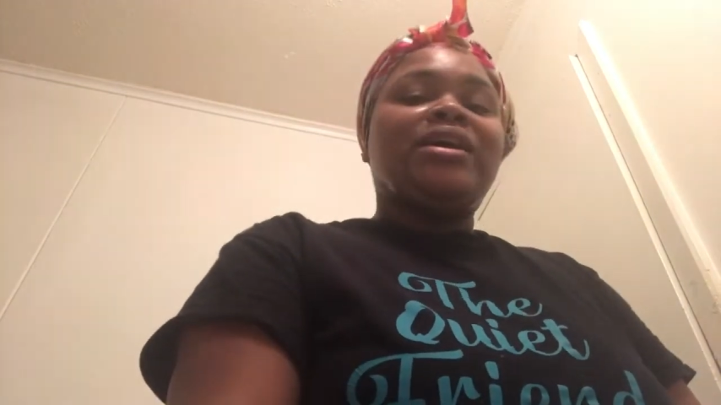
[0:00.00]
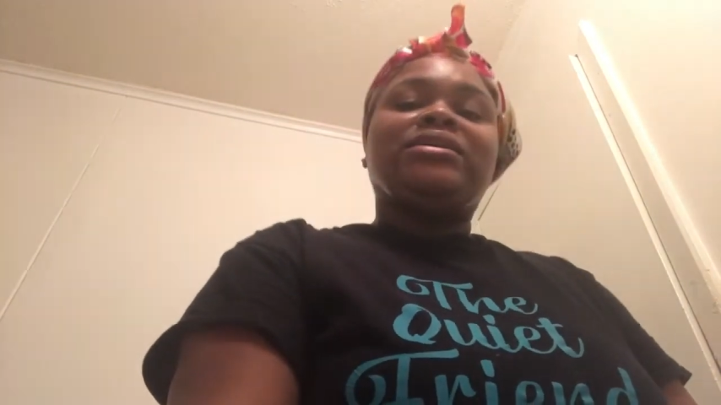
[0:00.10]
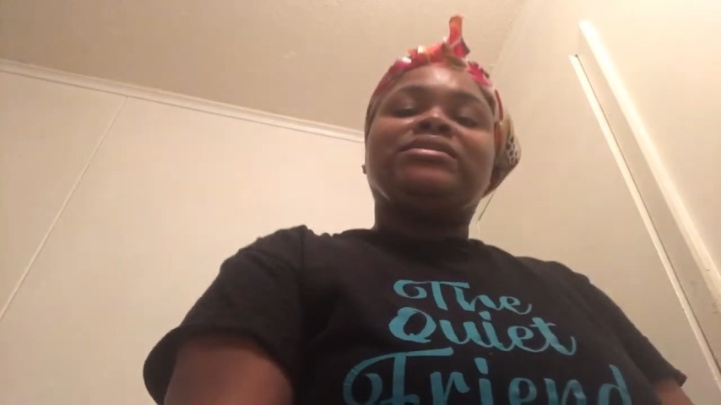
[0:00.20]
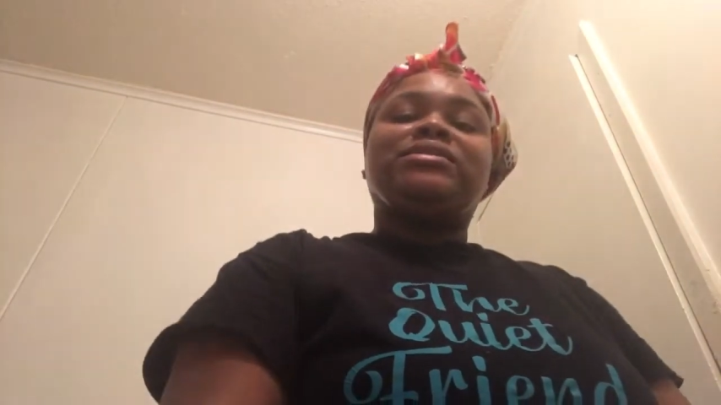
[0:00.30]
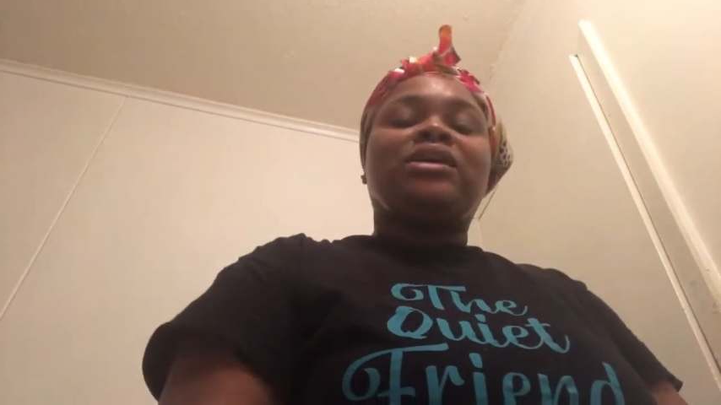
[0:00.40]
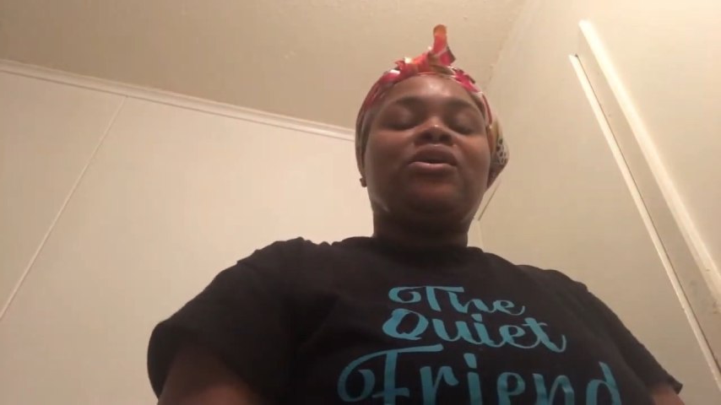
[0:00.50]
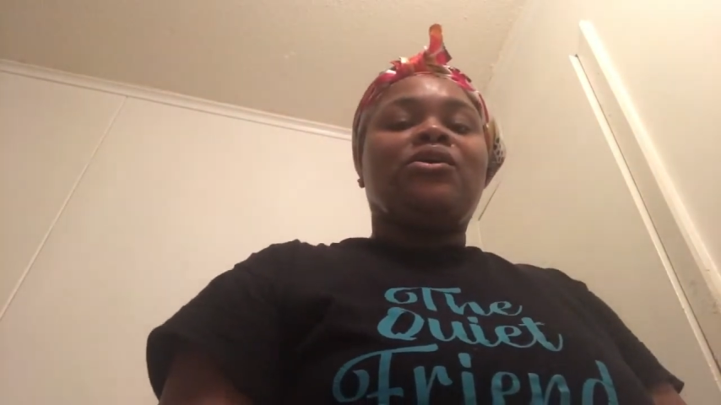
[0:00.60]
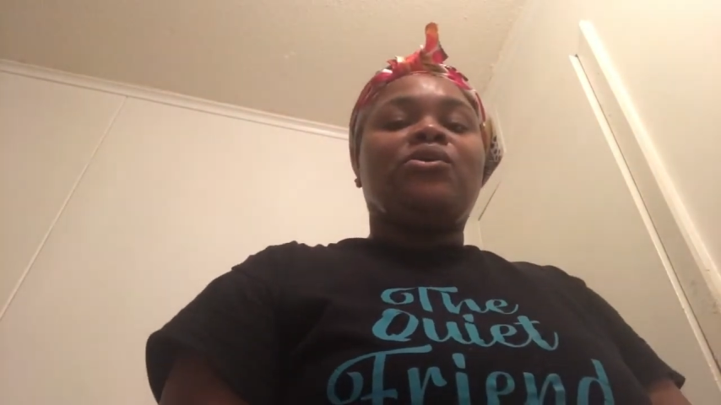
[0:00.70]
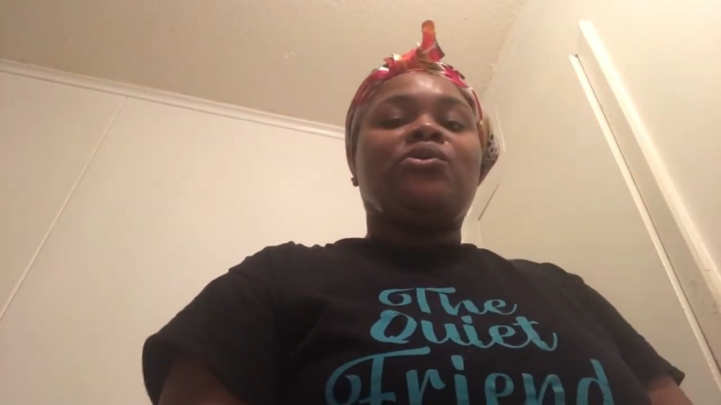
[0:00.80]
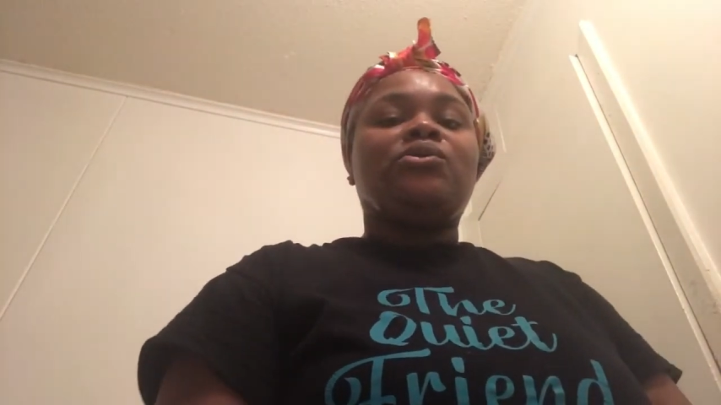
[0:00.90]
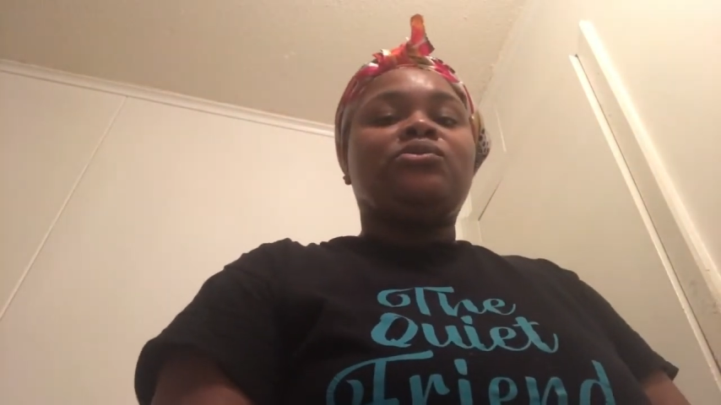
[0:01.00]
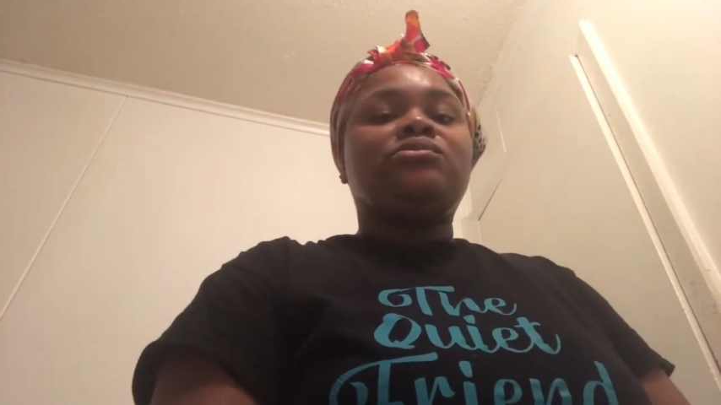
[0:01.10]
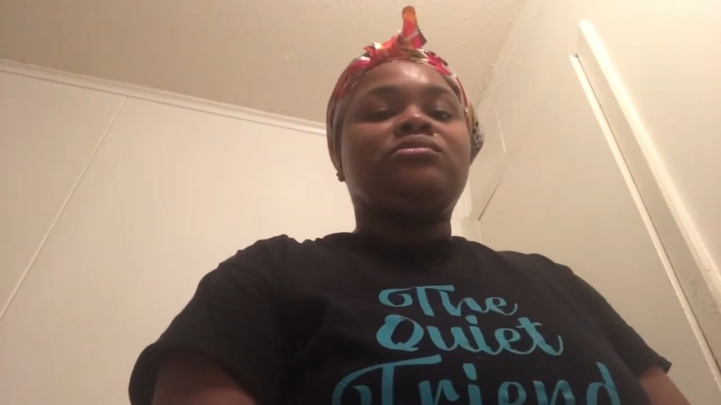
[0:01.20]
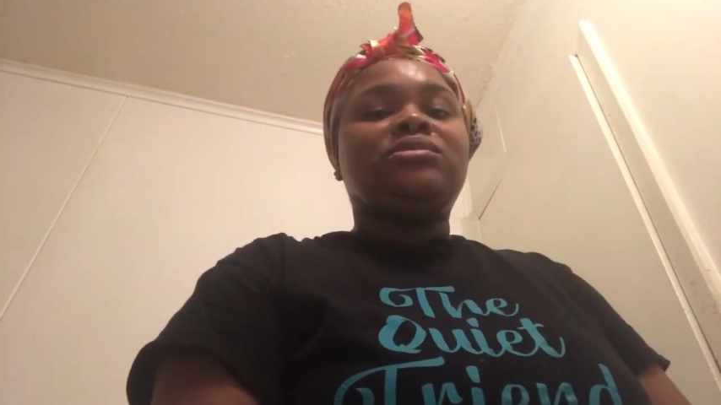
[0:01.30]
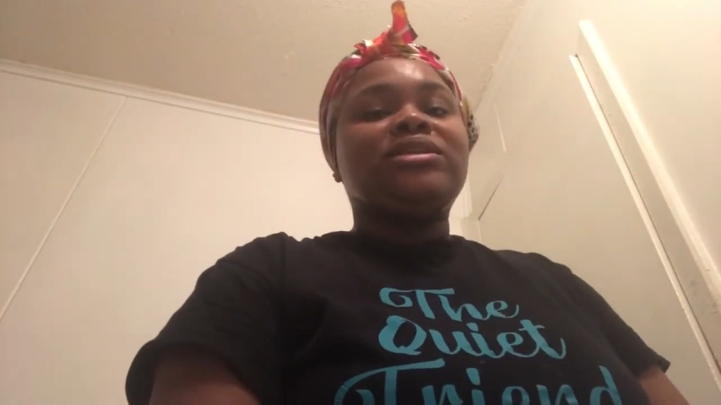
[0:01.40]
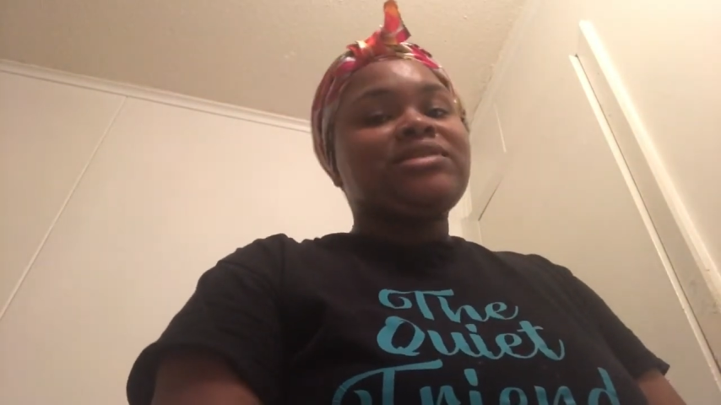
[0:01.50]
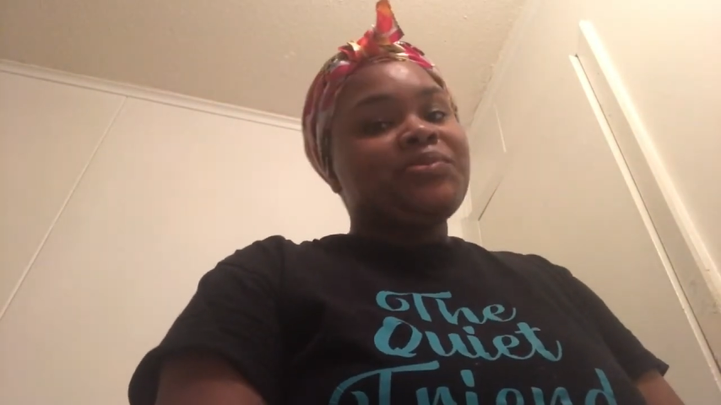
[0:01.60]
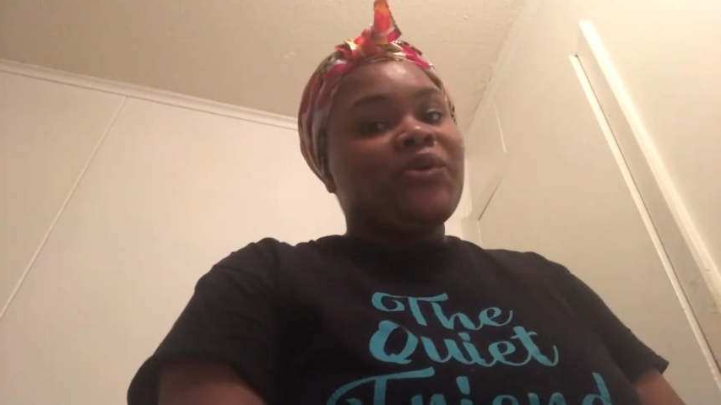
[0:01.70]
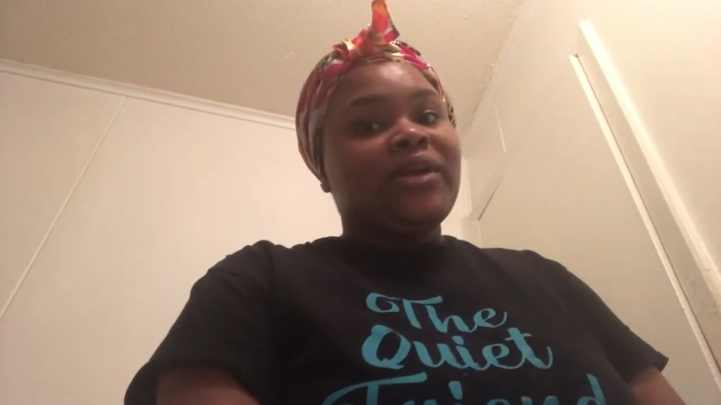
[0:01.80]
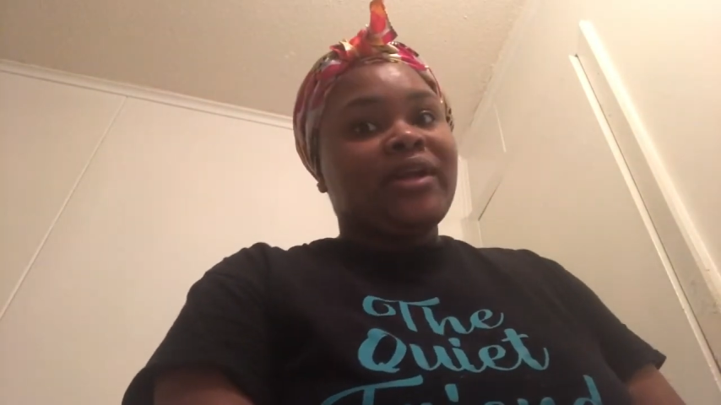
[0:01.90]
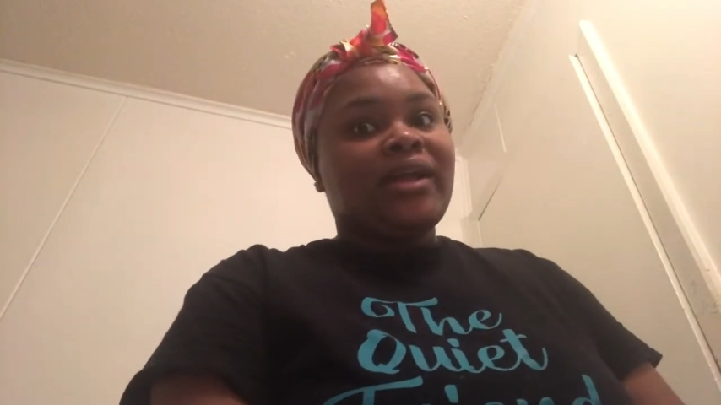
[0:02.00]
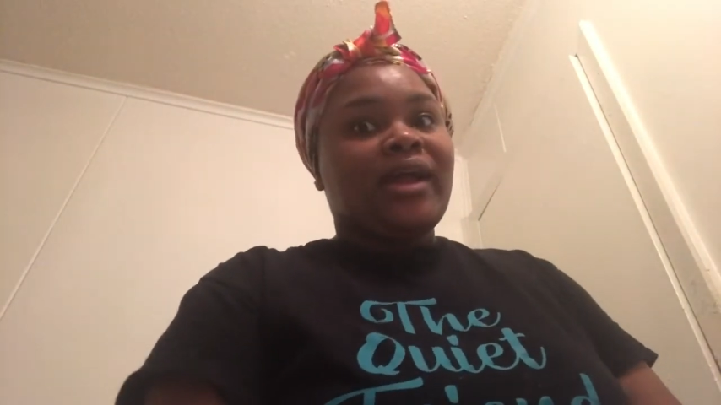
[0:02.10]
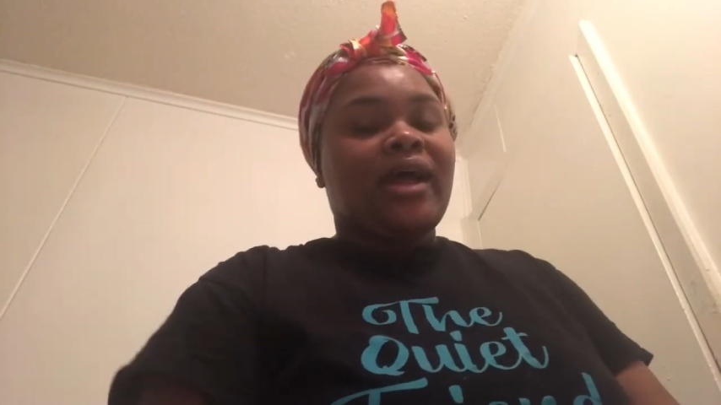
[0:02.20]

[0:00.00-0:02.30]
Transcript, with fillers: So this morning,